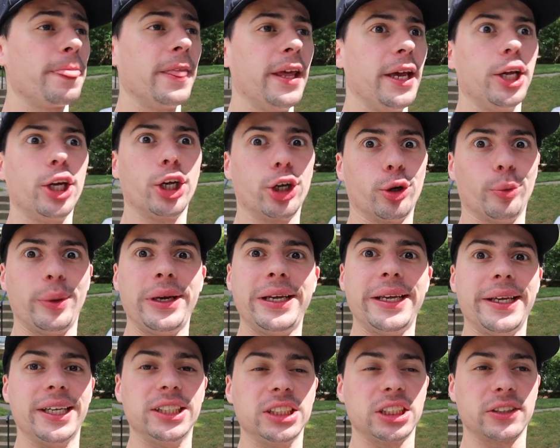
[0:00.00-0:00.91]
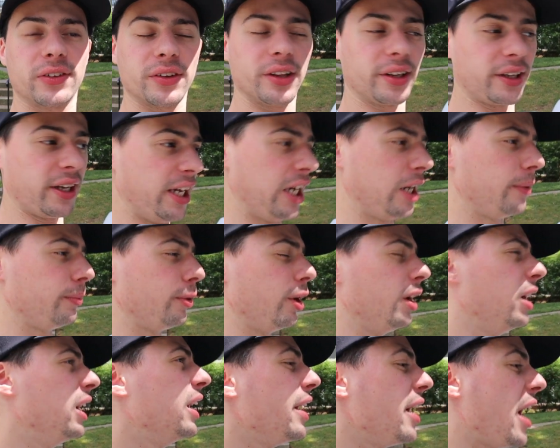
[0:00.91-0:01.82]
ingredients for the
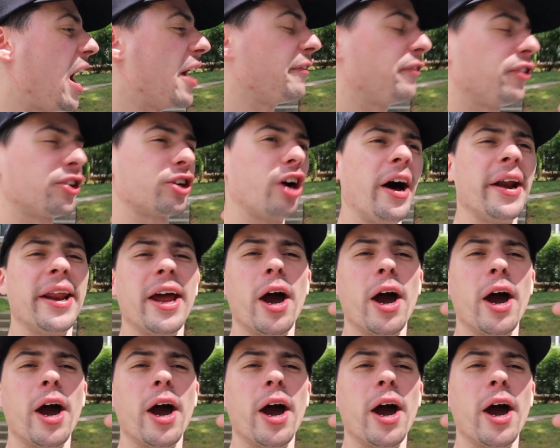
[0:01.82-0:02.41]
camera. I forgot